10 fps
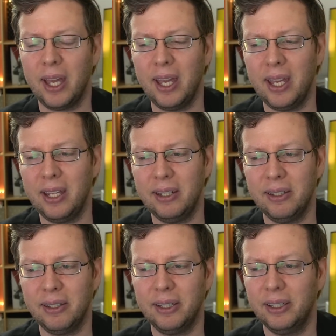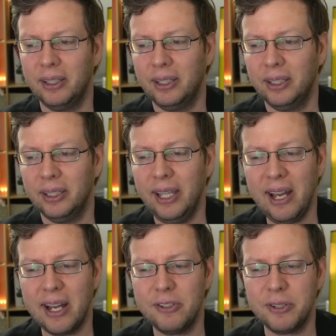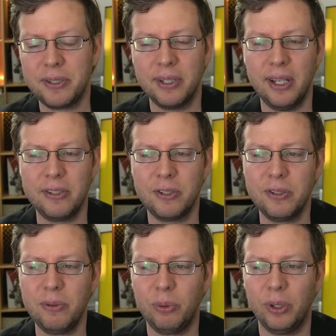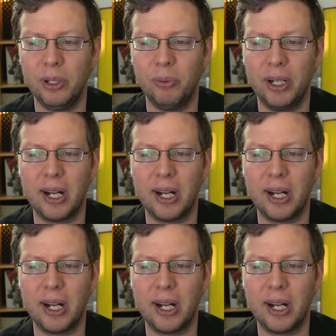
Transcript: And yeah, I just it's just a really weird